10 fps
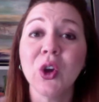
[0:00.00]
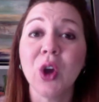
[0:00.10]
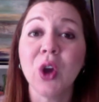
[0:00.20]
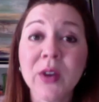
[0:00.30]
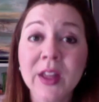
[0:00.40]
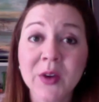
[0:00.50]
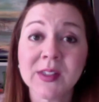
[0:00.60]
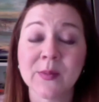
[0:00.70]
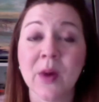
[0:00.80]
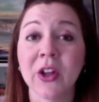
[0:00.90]
Go to
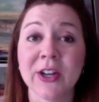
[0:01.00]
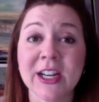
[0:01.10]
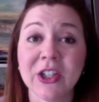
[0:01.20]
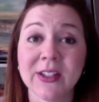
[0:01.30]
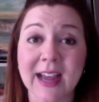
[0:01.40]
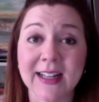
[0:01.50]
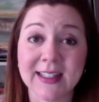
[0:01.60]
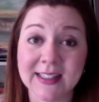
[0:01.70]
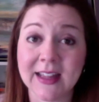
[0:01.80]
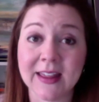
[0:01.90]
those smaller niche
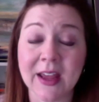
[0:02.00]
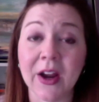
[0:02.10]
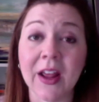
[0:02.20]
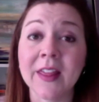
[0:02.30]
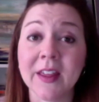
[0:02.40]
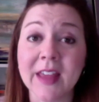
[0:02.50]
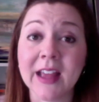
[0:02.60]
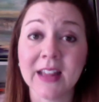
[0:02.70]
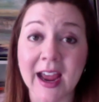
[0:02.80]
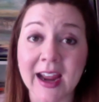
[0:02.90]
sites that they, that they
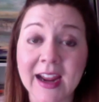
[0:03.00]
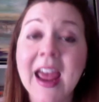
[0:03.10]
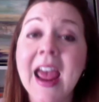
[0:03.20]
like